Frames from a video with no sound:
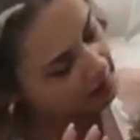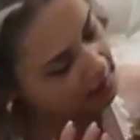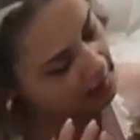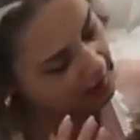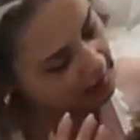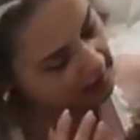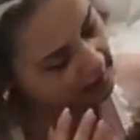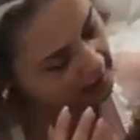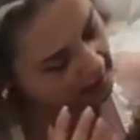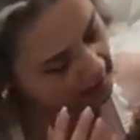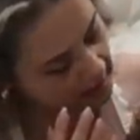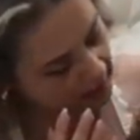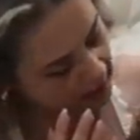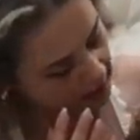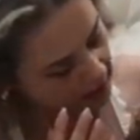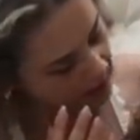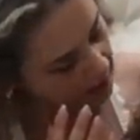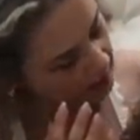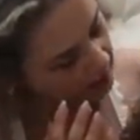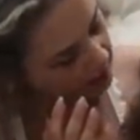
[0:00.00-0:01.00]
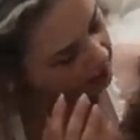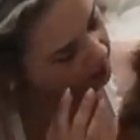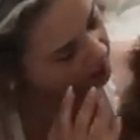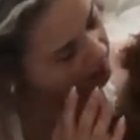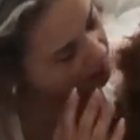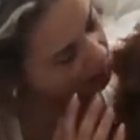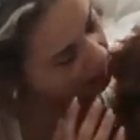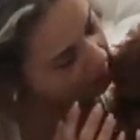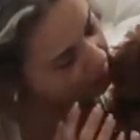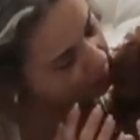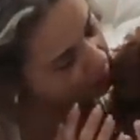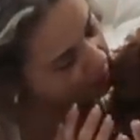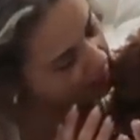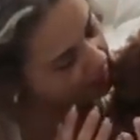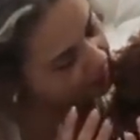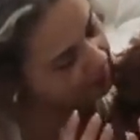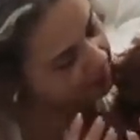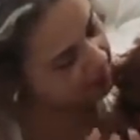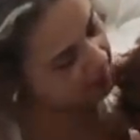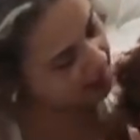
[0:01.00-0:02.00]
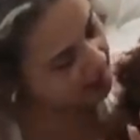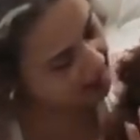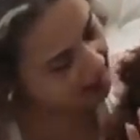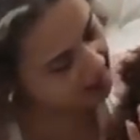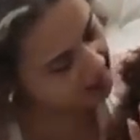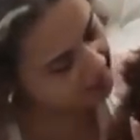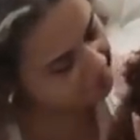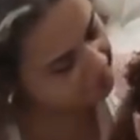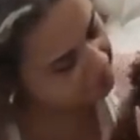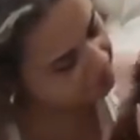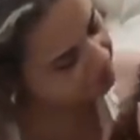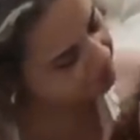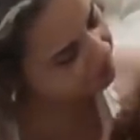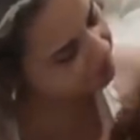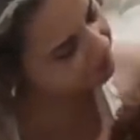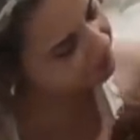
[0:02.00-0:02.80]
Chanel, are you gonna behave?